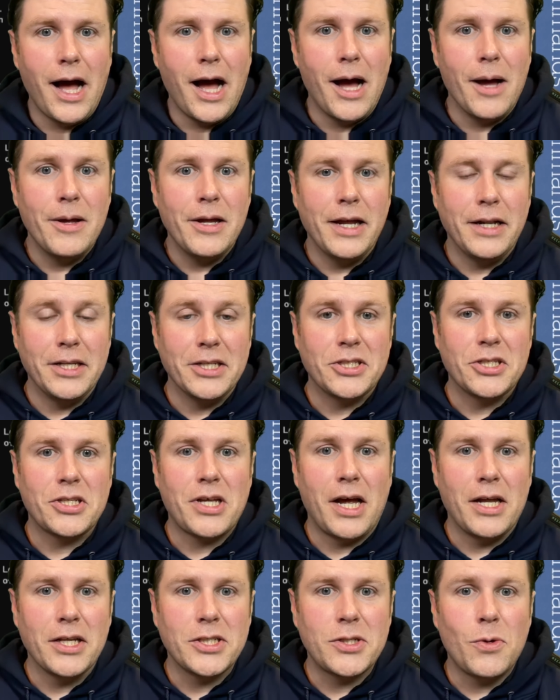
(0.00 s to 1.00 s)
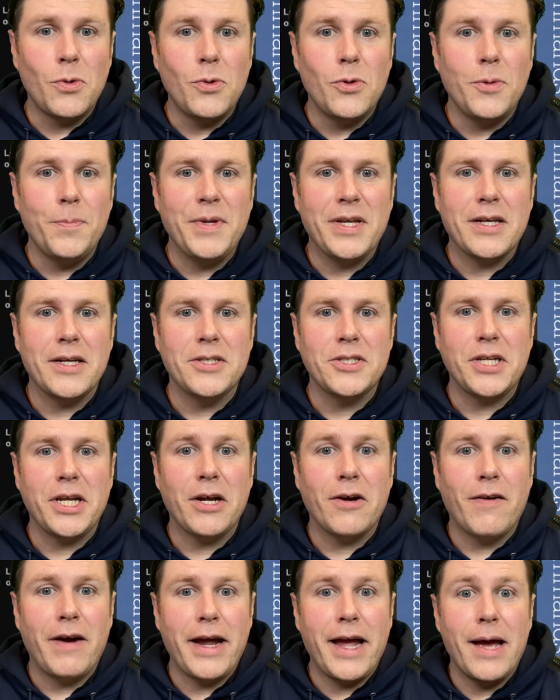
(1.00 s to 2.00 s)
And this is kind of cool because here
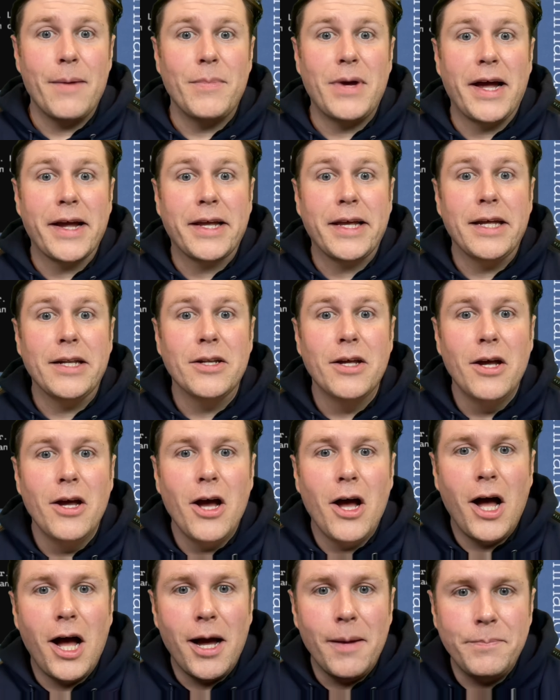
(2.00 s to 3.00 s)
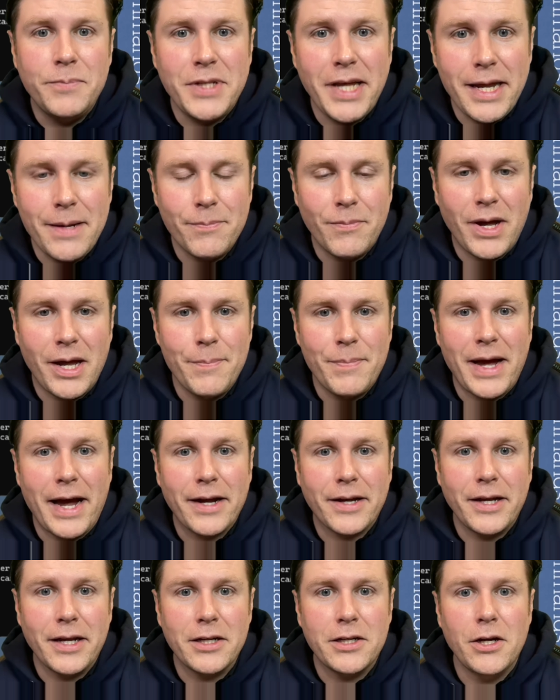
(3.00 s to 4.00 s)
I can update my
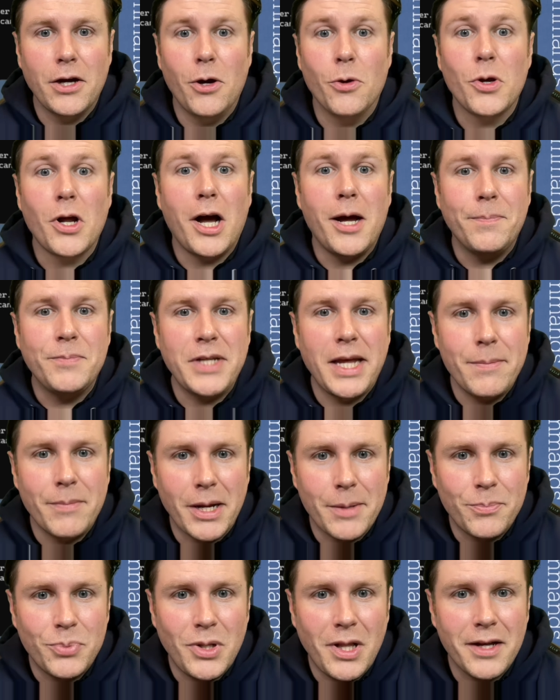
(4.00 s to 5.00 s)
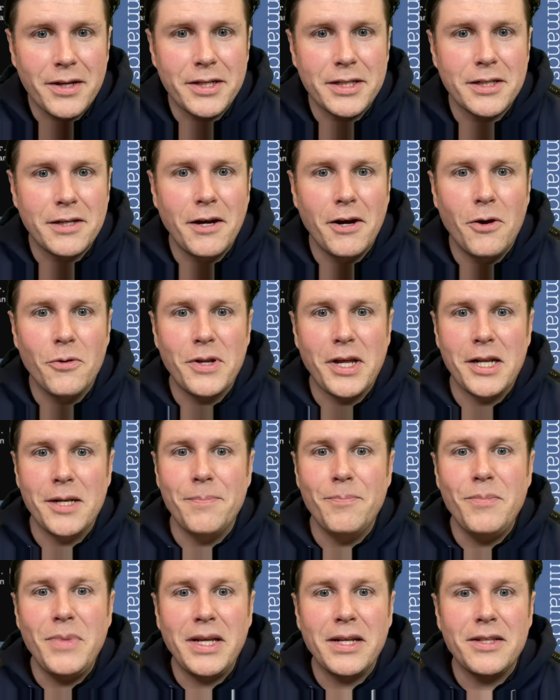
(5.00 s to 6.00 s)
backend code, update my plugin code, and immediately